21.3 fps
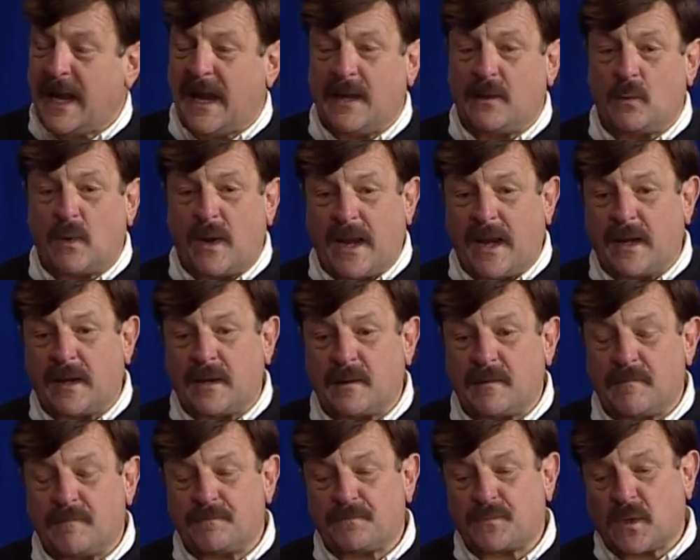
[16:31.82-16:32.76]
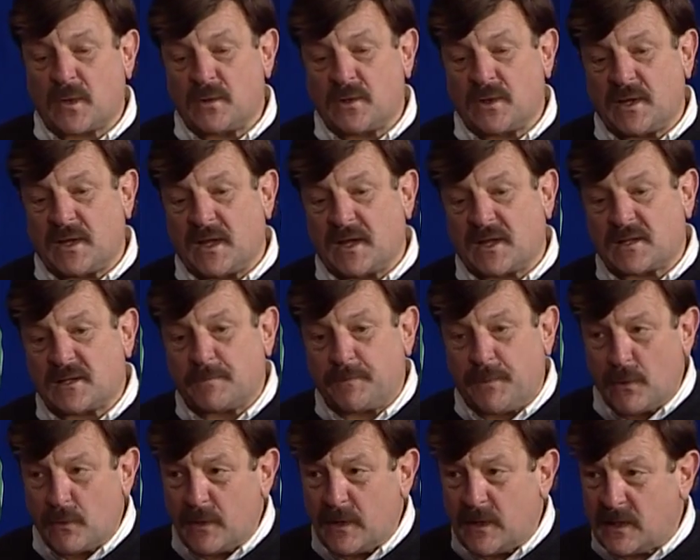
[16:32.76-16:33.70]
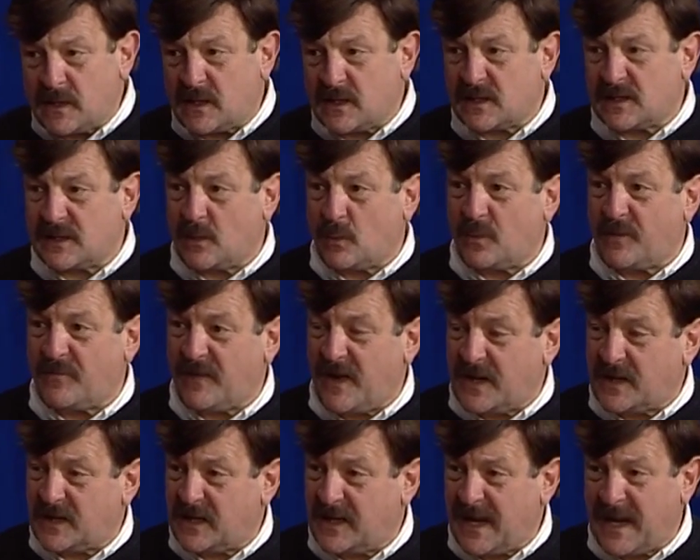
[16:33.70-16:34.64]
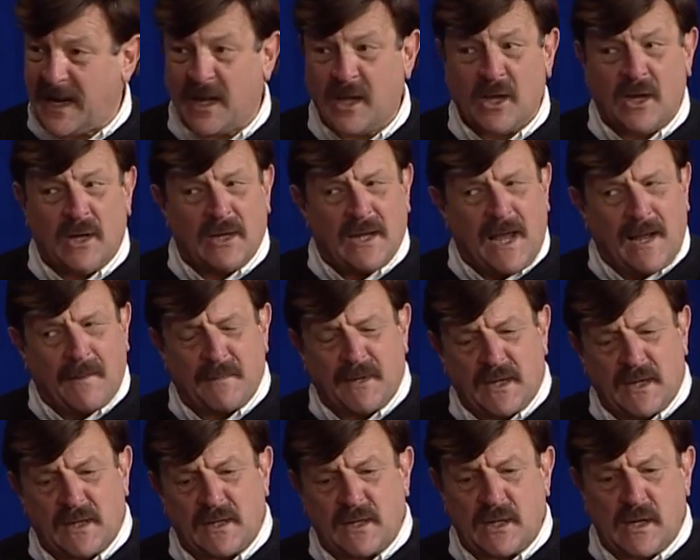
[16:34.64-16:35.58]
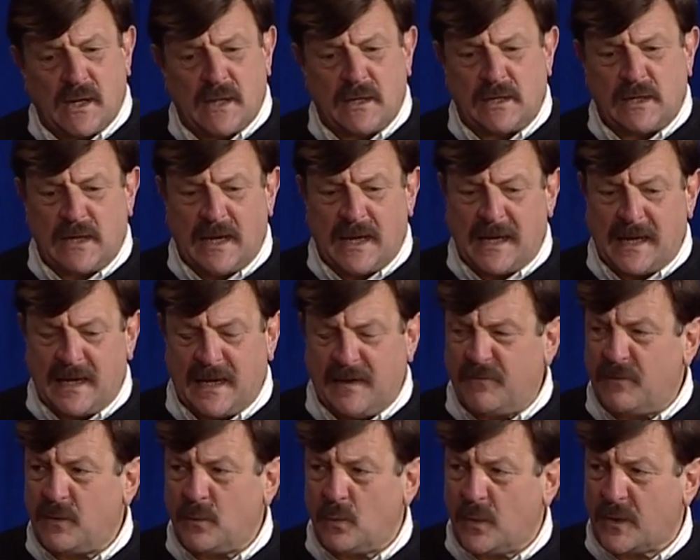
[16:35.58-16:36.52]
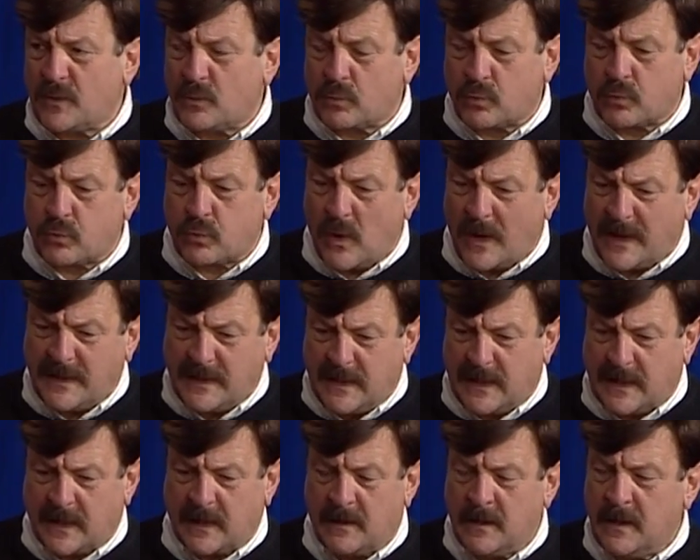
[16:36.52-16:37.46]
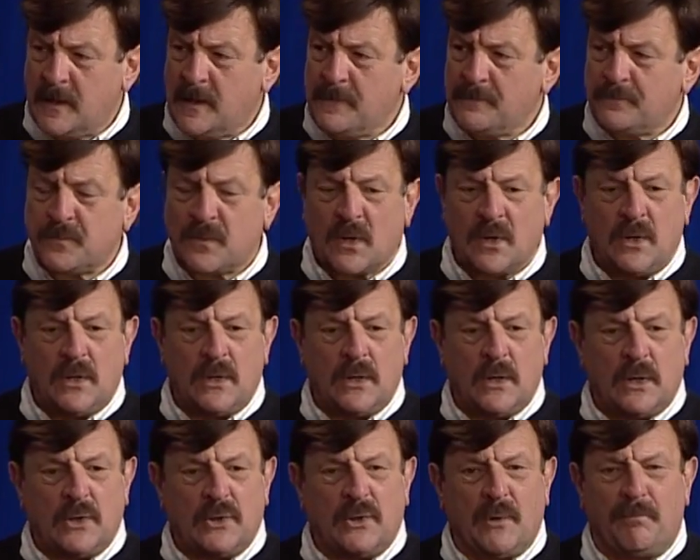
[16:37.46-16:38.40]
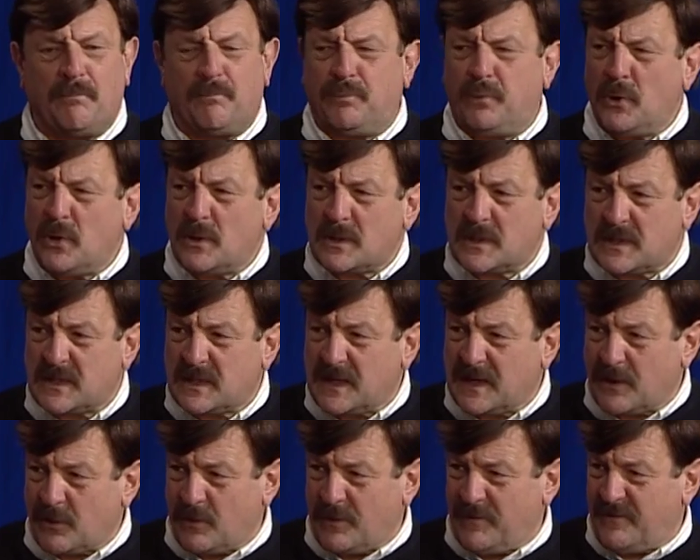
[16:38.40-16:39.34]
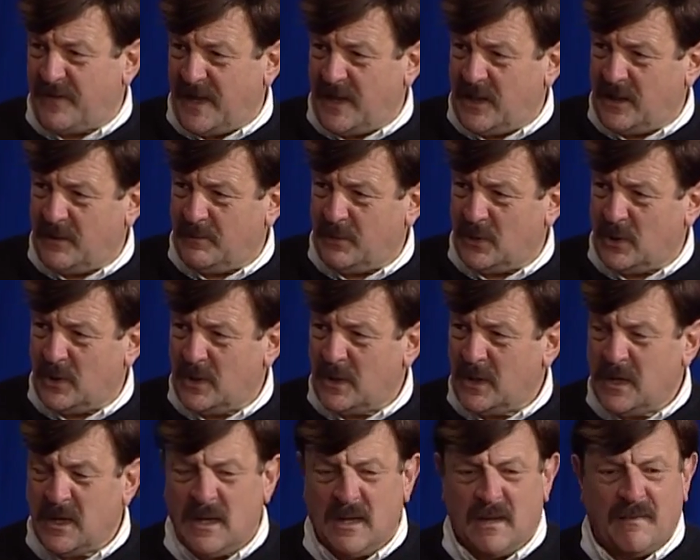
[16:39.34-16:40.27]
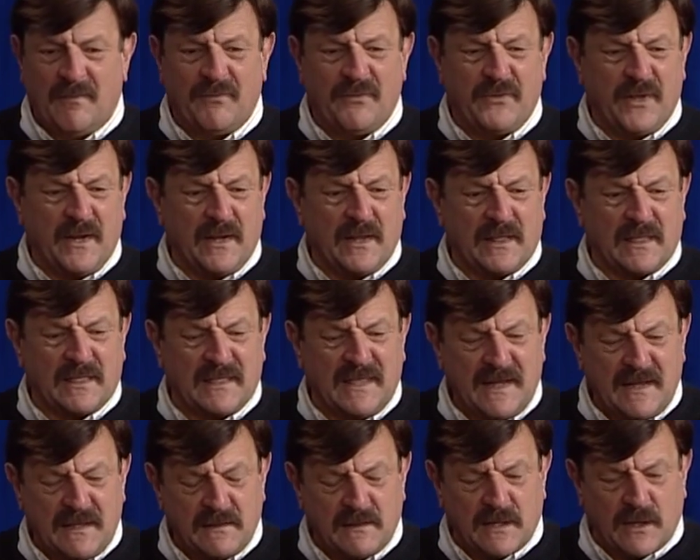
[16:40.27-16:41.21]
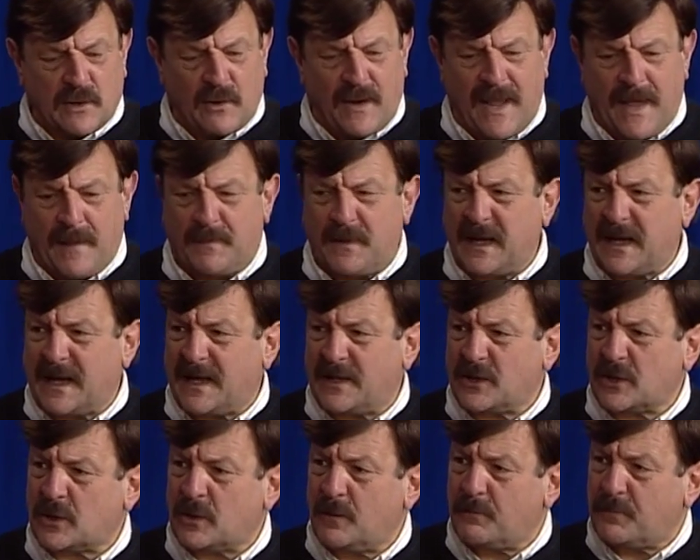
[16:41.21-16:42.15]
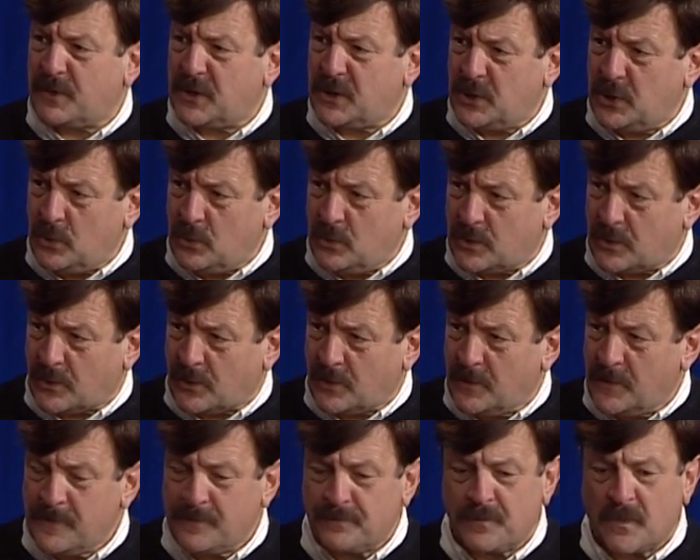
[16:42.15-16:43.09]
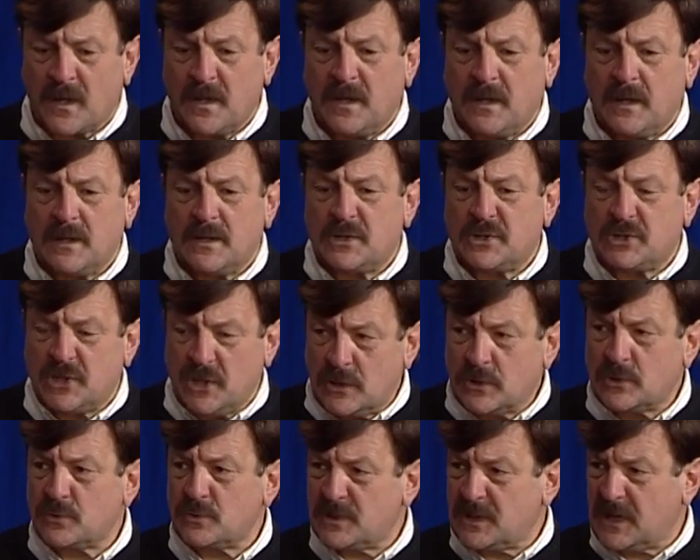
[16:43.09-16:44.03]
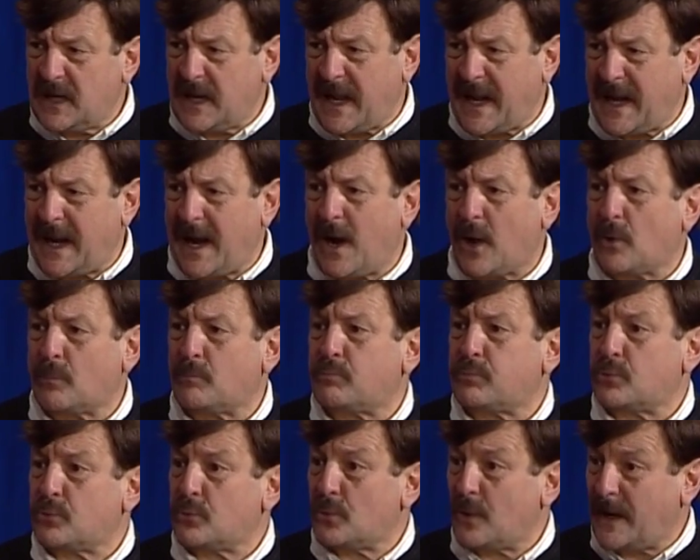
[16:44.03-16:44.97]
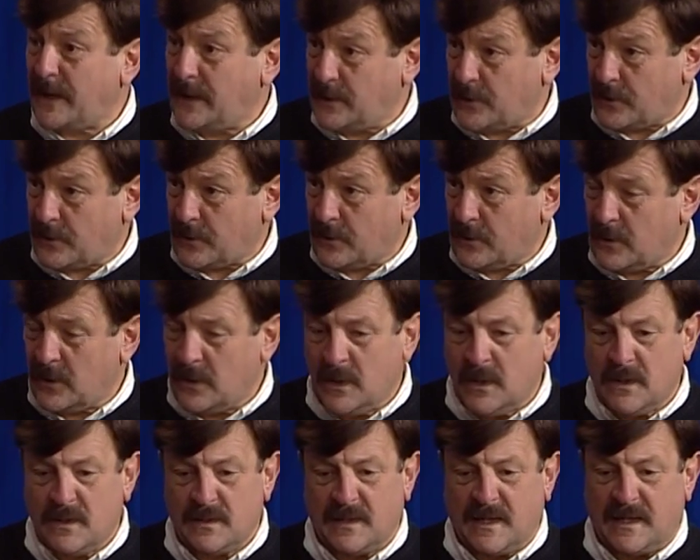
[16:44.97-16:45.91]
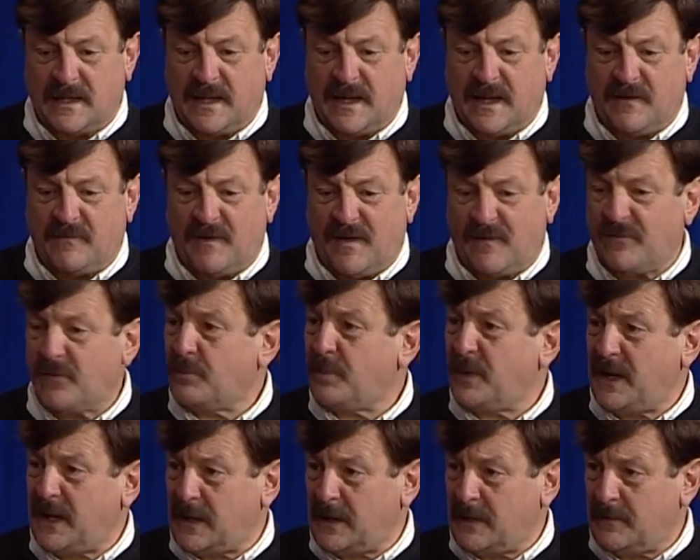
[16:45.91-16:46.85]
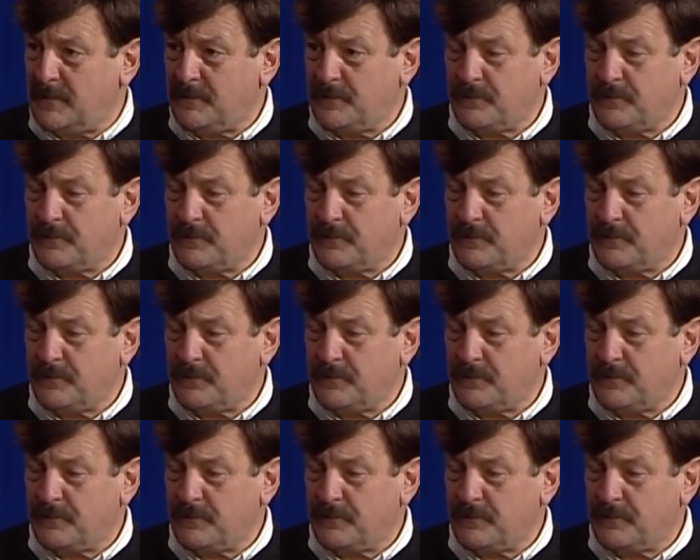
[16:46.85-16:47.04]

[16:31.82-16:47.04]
And the experiences that we've had today, I mean, it's even with writing, the books that are available, the things that are happening on the computer. Children today are brighter than they've ever been.